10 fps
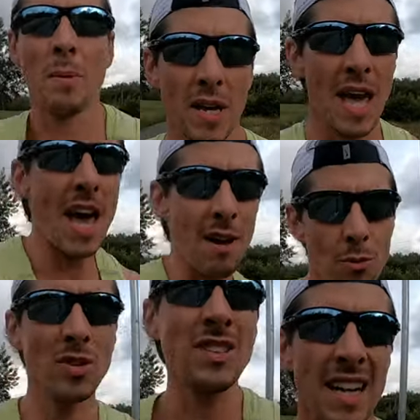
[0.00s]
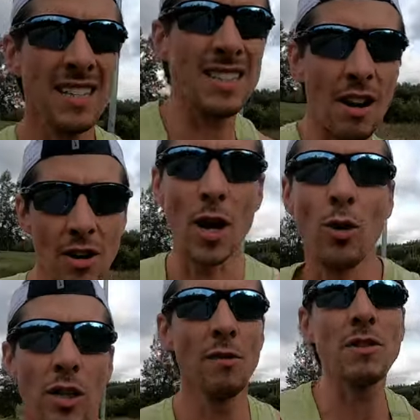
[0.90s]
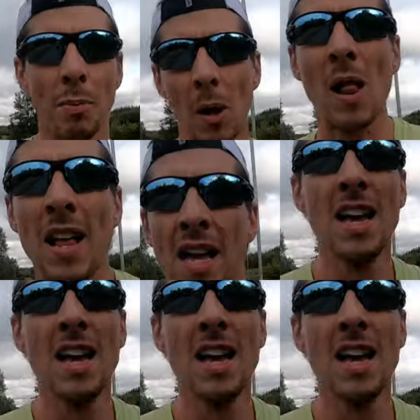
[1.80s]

But yeah, it wasn't necessarily uncomfortable